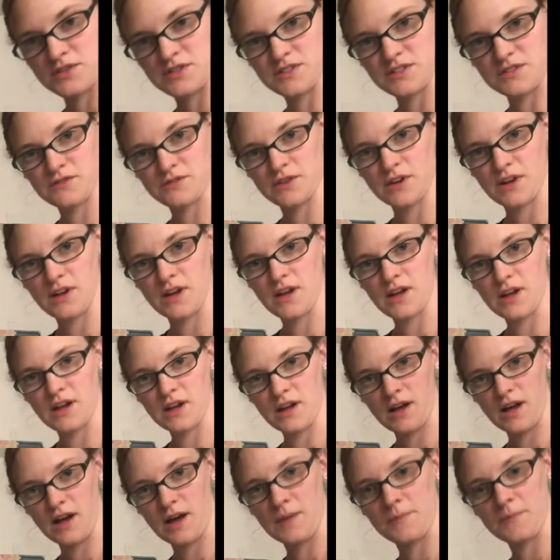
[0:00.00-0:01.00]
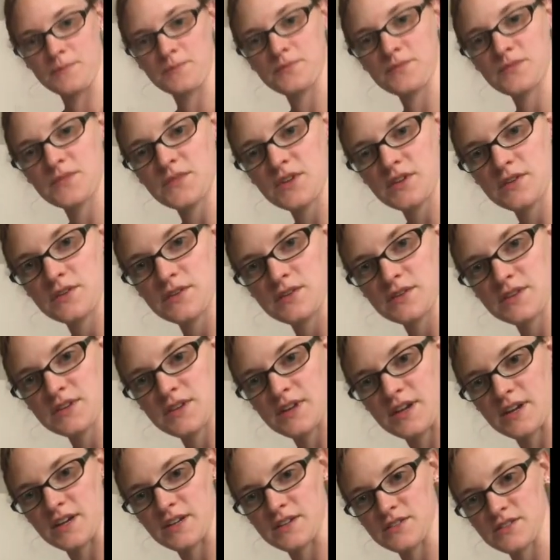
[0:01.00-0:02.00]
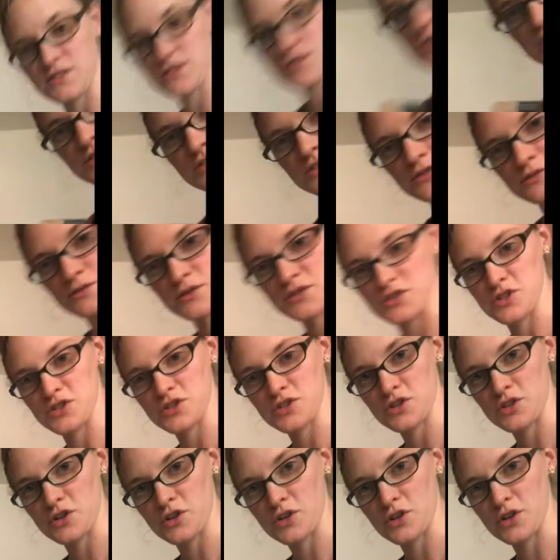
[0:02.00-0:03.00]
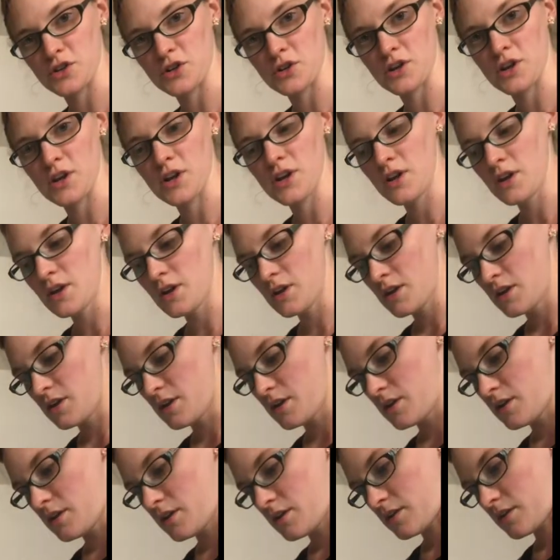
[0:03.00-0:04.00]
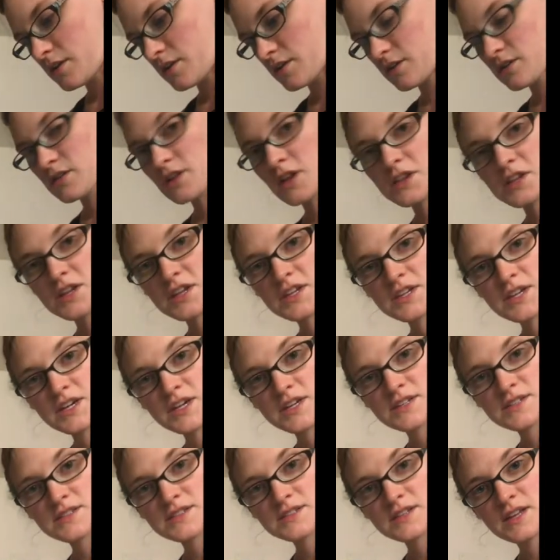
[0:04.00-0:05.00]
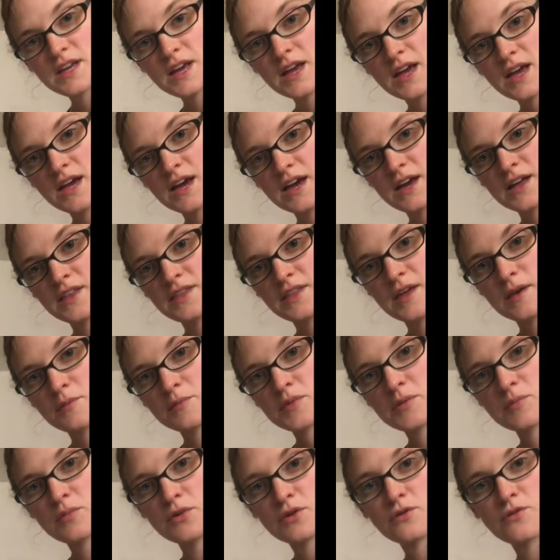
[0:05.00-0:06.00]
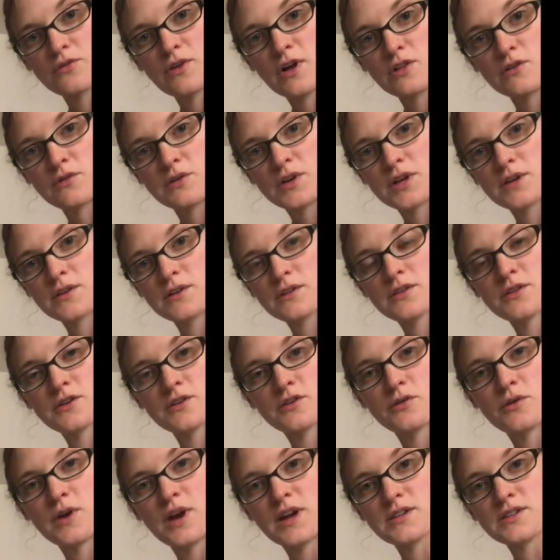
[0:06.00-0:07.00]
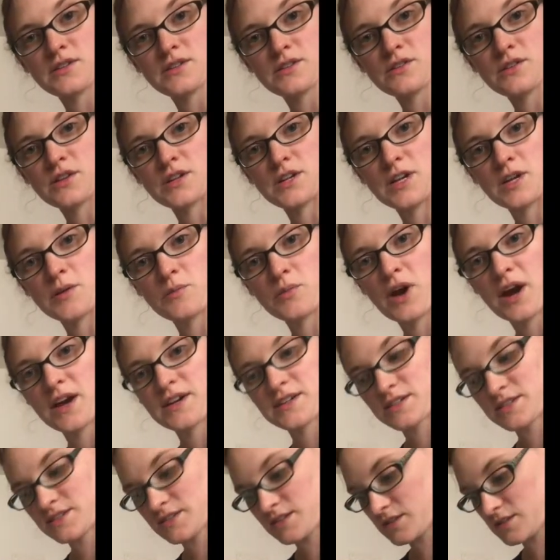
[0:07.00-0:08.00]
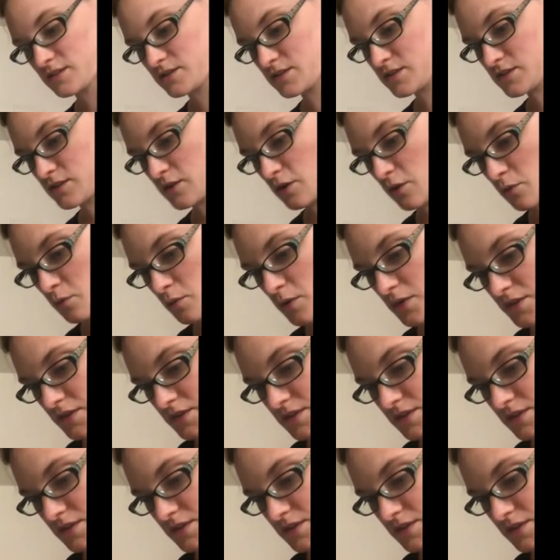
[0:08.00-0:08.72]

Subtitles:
in different settings just to ensure cleanliness and that people are following the correct cleaning practices. So what